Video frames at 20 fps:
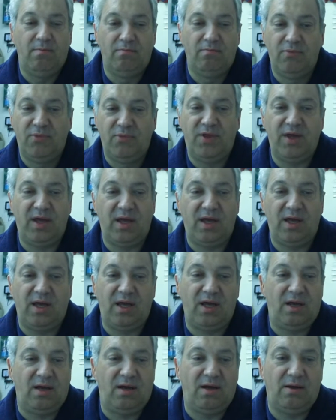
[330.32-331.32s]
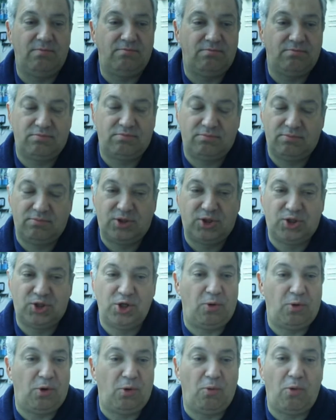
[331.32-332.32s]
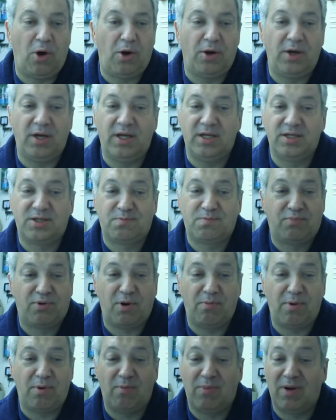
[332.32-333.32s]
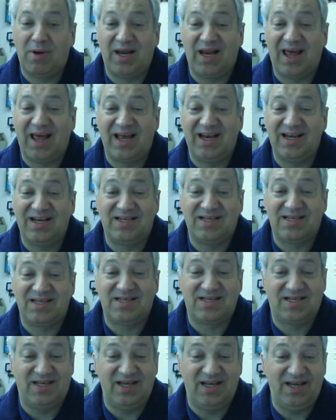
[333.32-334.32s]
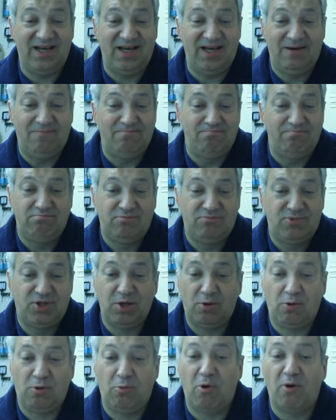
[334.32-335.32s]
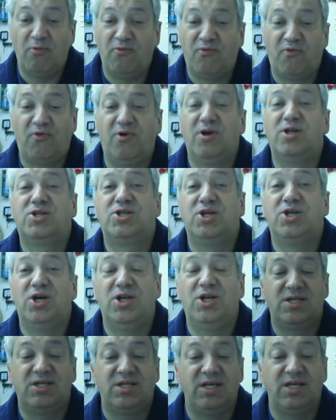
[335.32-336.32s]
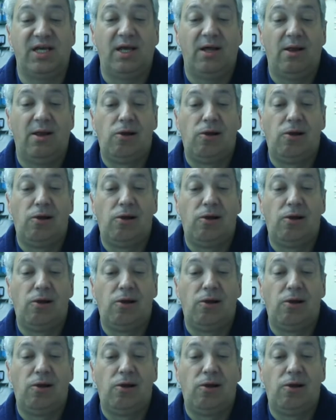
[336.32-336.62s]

The tool 1 is probably likely to stay tool 1 for eternity.